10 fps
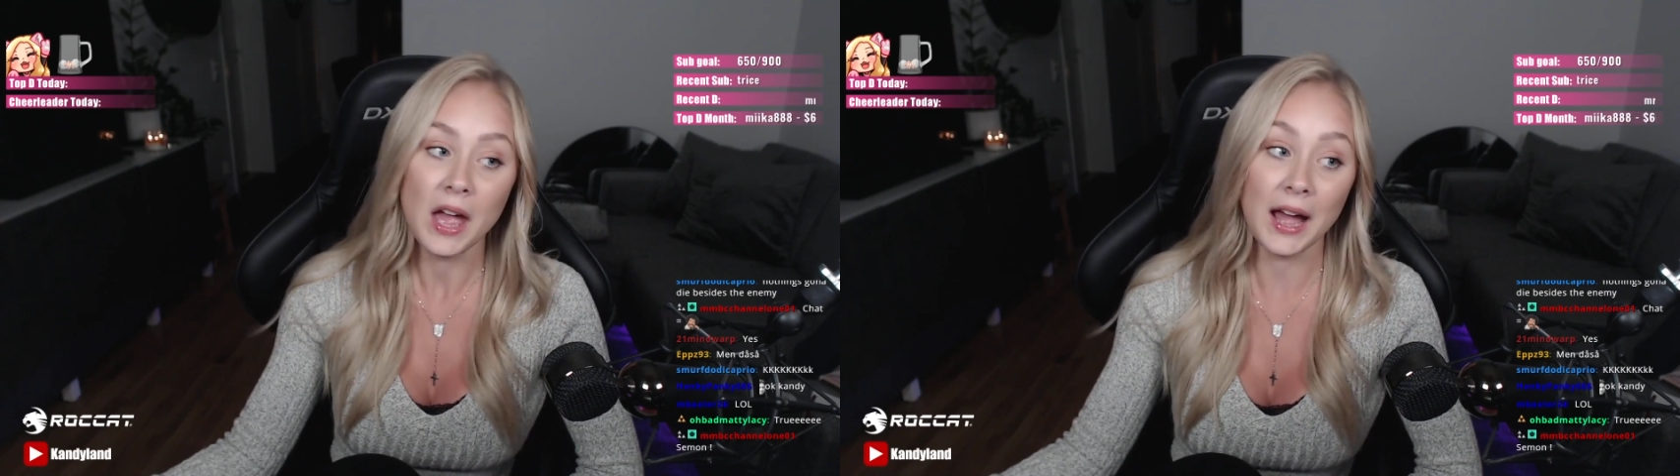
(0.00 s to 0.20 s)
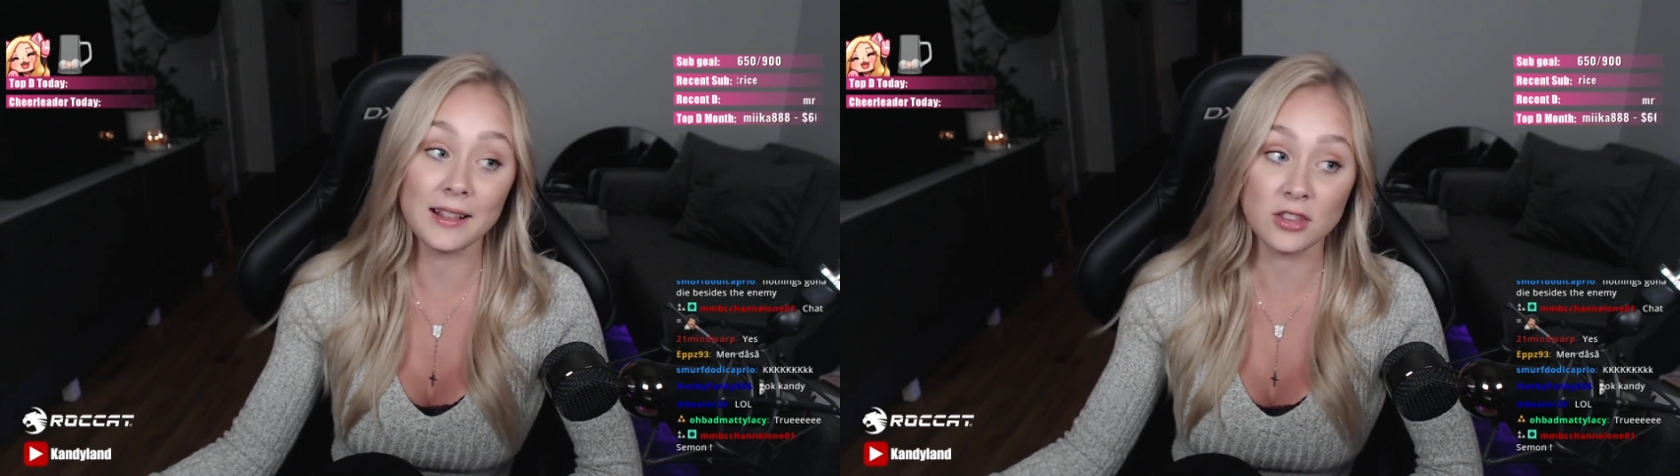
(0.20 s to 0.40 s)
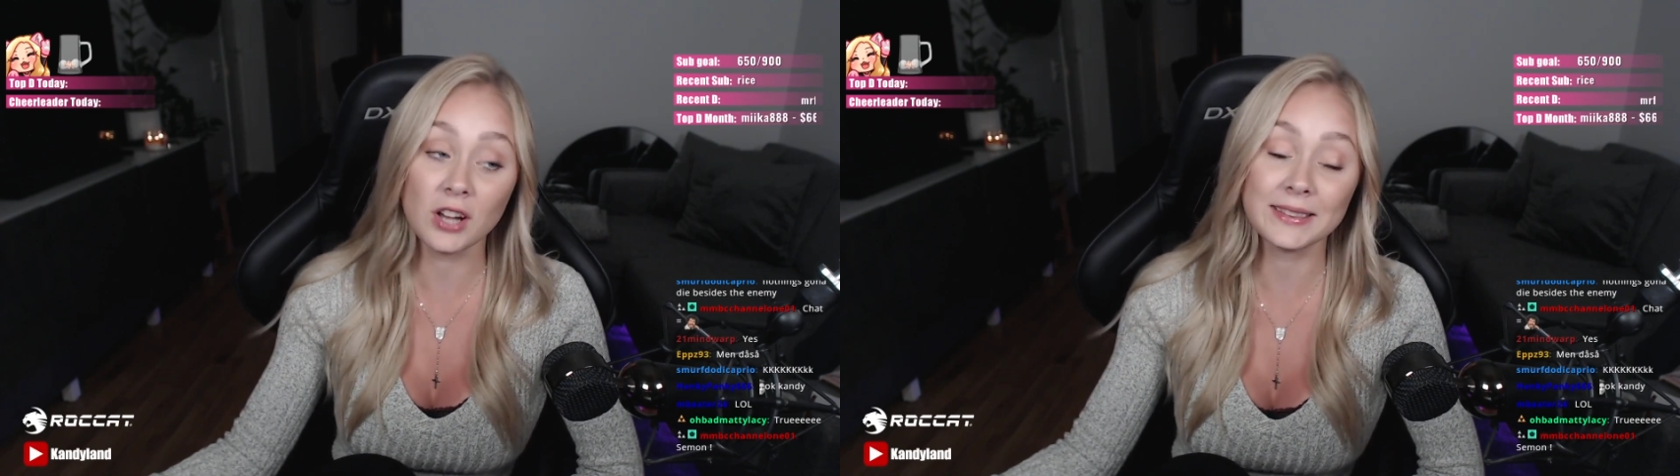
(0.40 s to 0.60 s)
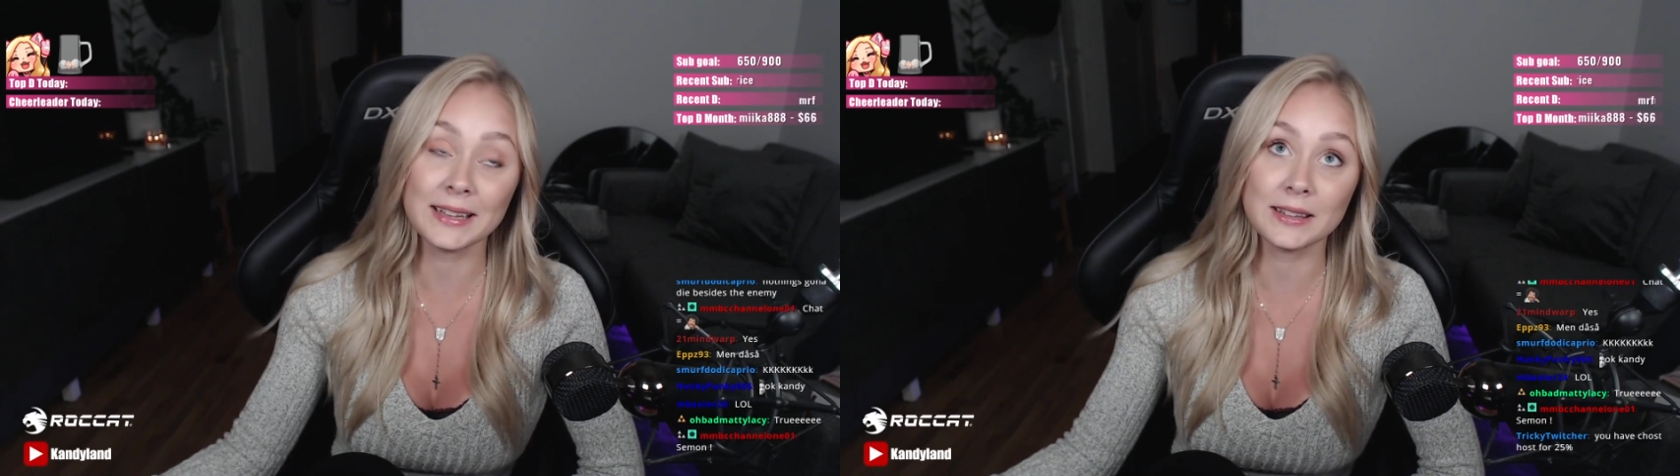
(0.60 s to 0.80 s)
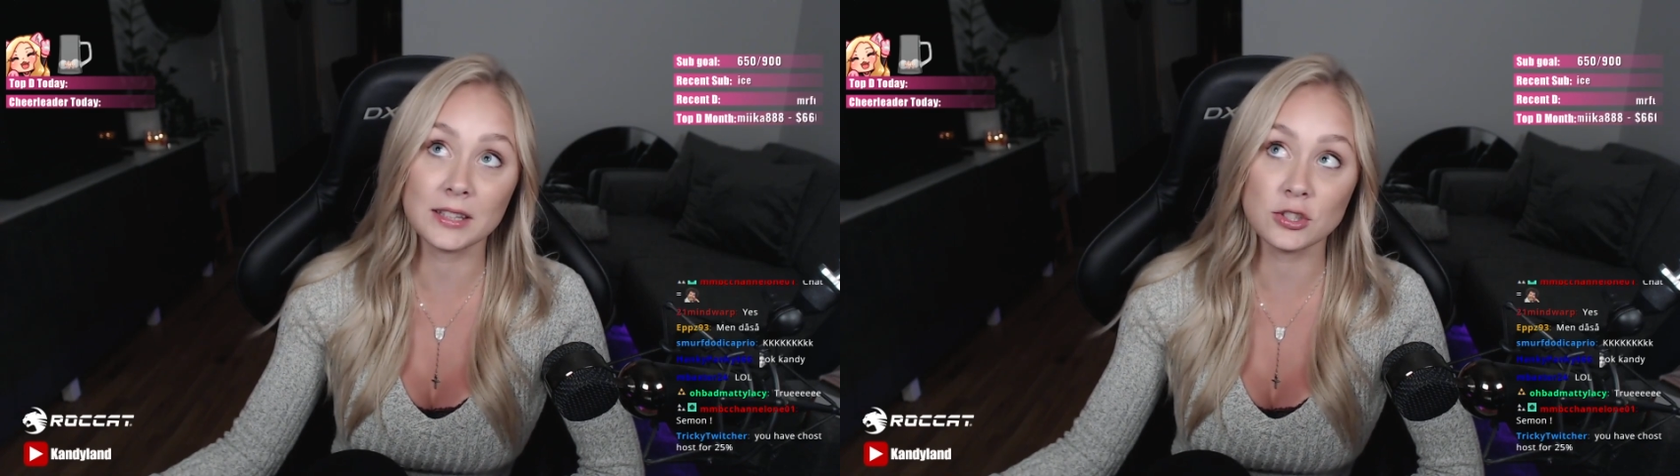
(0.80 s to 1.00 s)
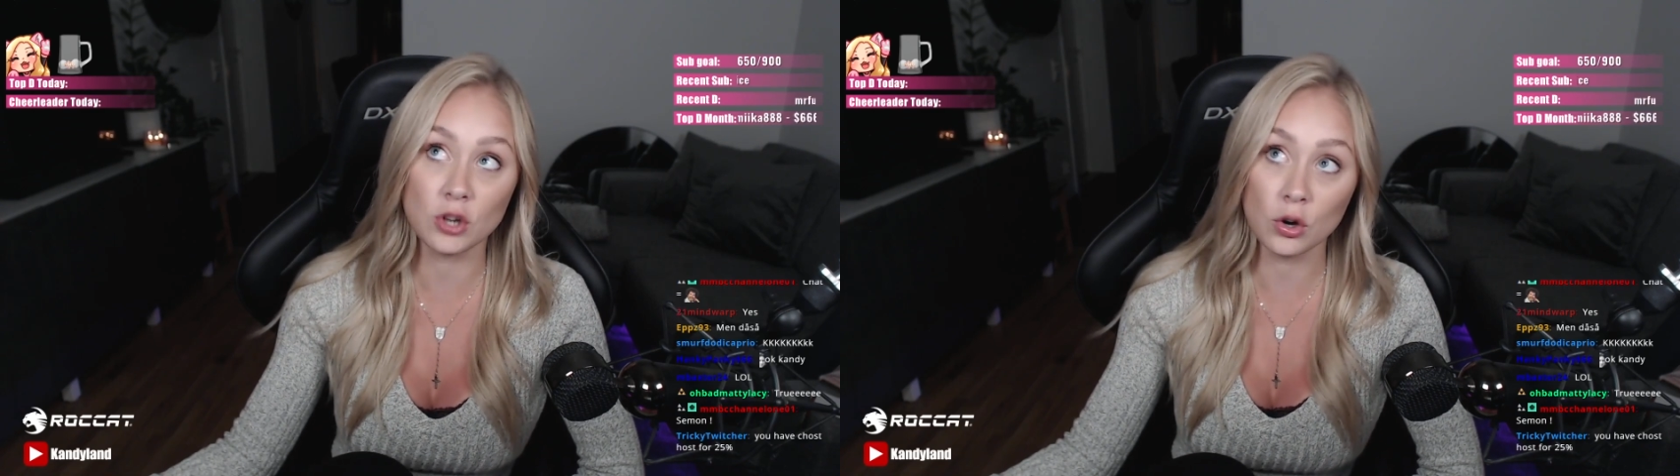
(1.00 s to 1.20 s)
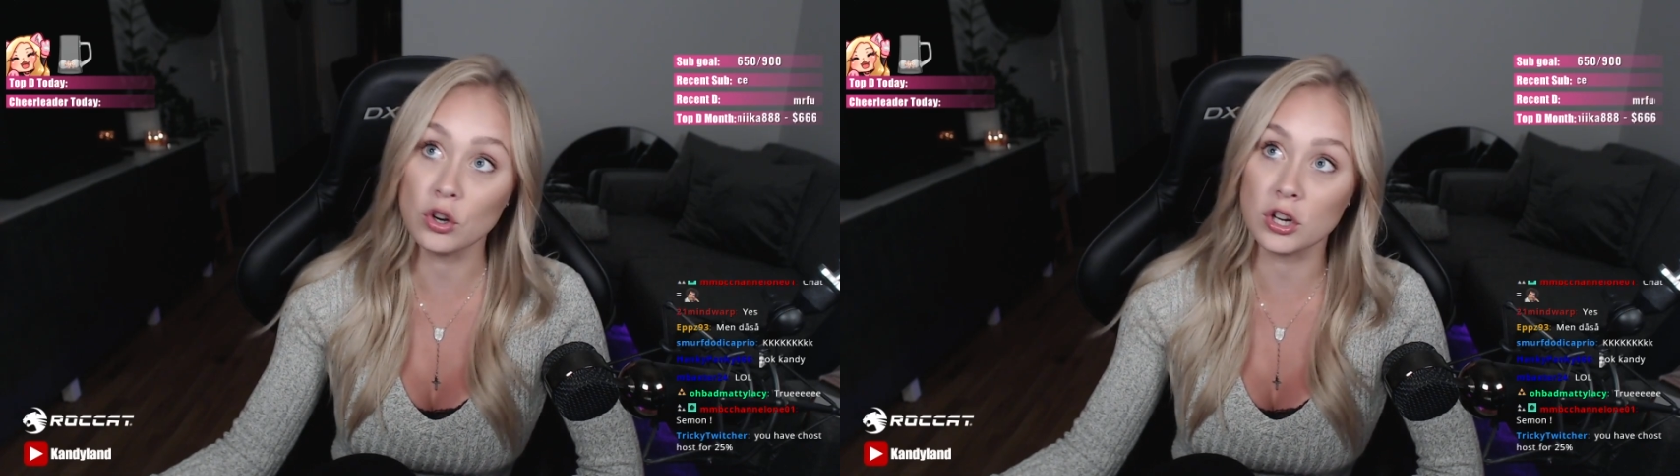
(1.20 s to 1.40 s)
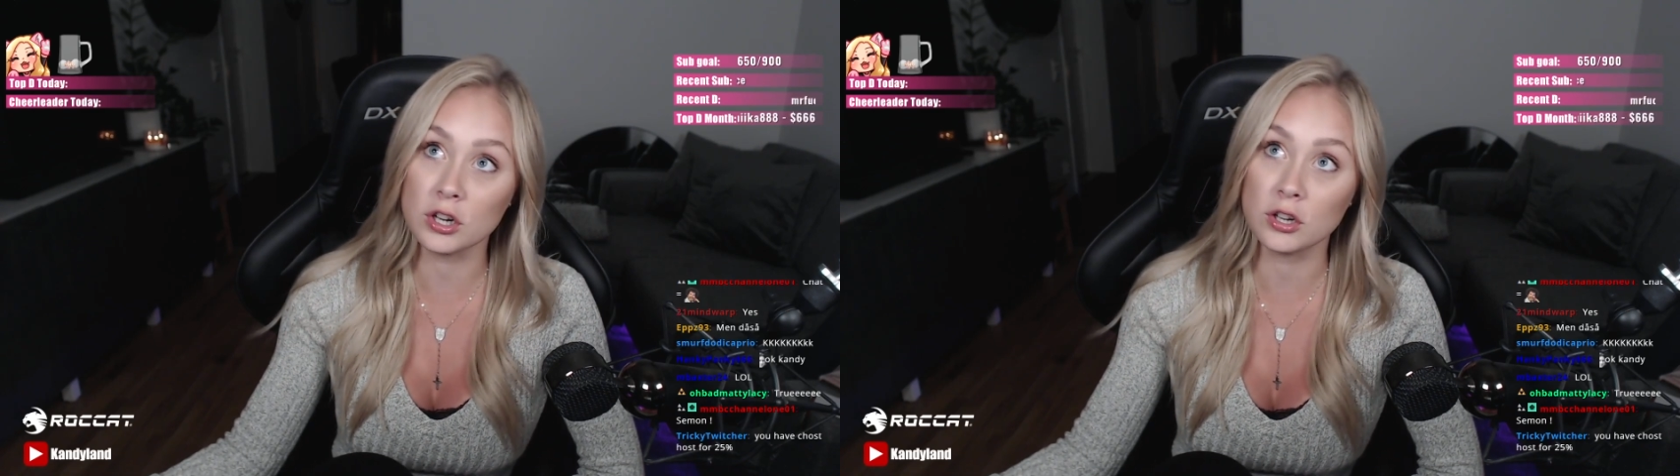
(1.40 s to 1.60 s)
I thought that
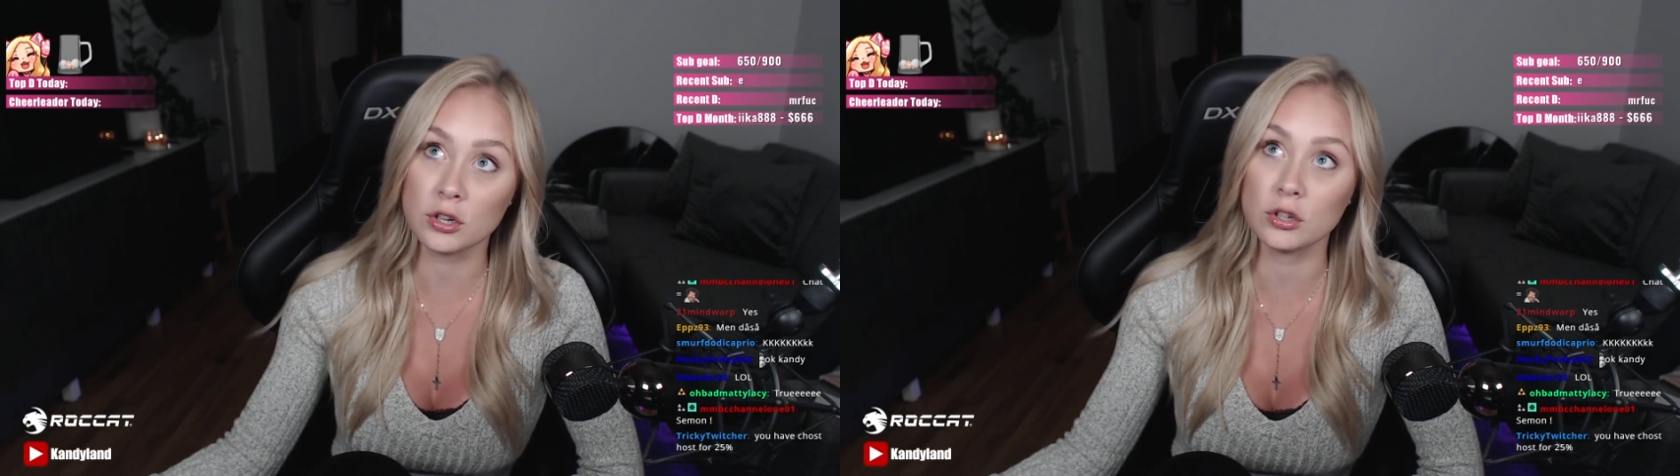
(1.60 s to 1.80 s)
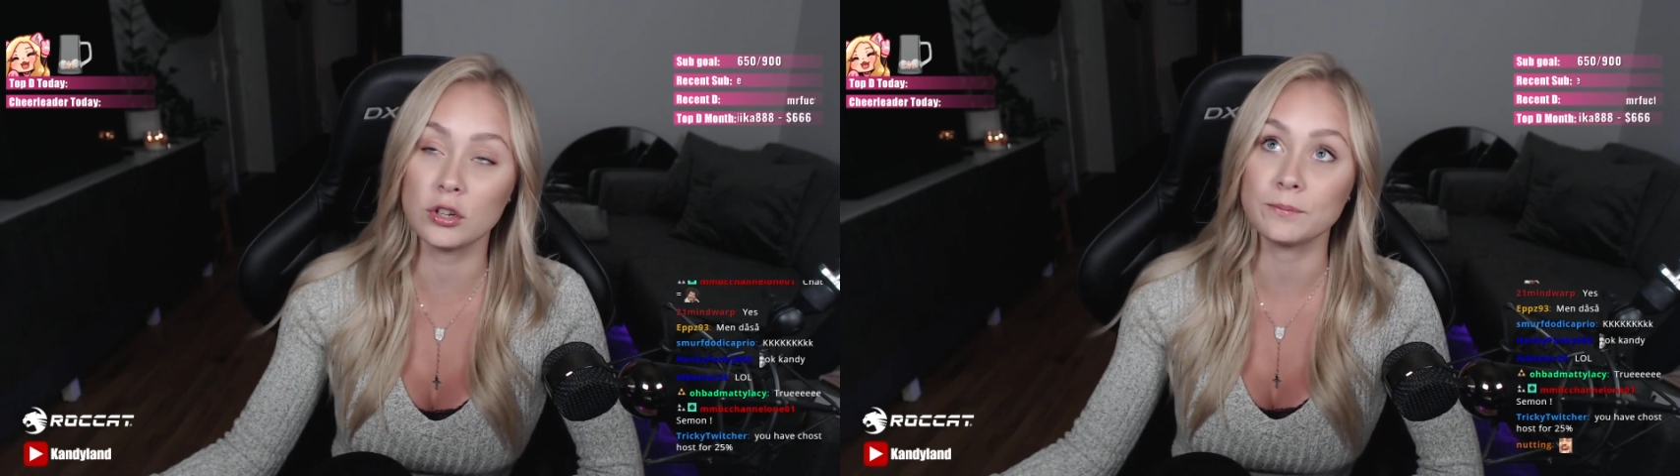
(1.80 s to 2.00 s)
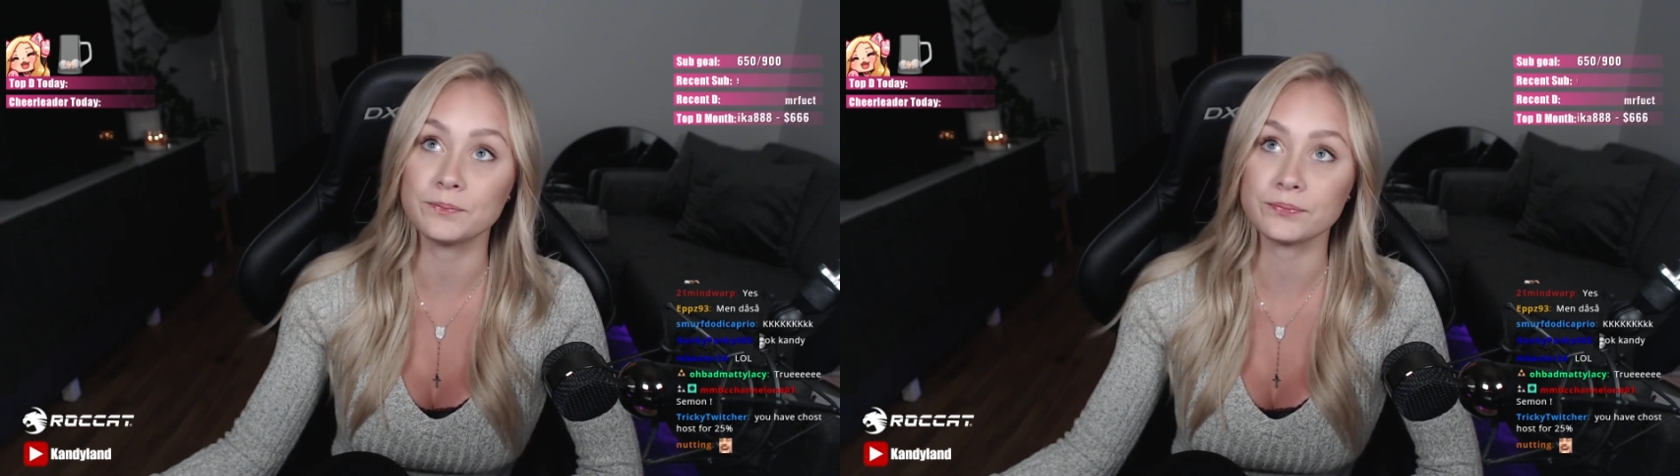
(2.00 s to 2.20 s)
Joker could